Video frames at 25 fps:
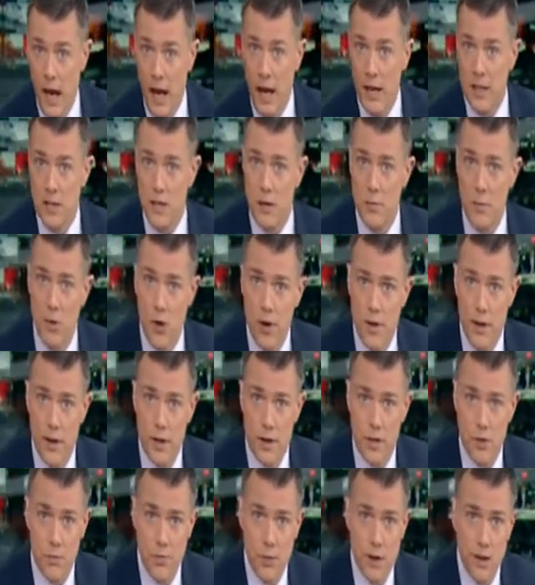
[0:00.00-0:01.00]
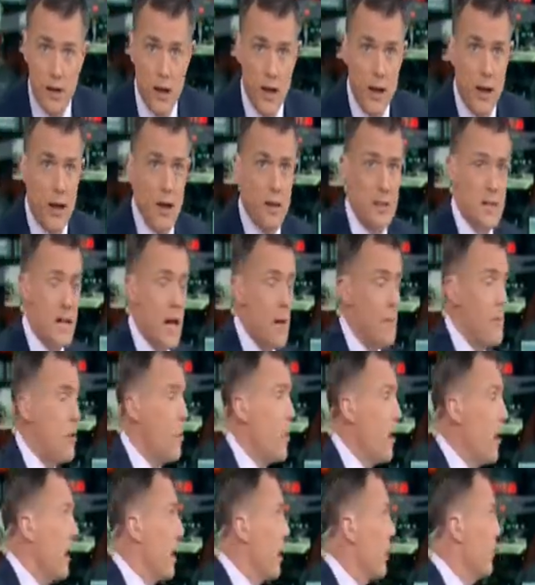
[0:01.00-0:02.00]
Let's get more on this from political analyst Ammar
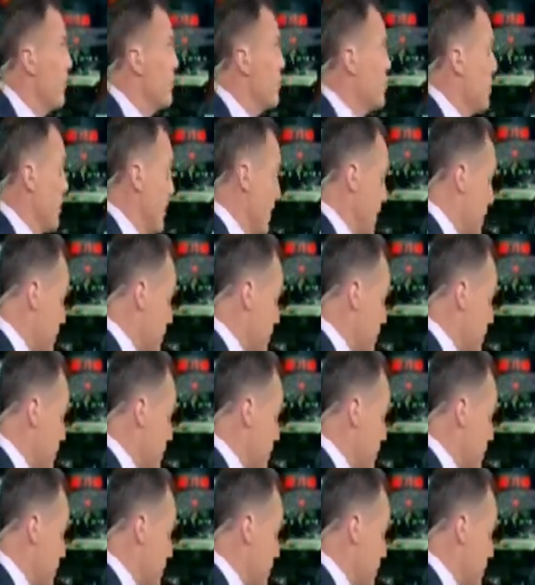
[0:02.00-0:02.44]
Waqqaf joining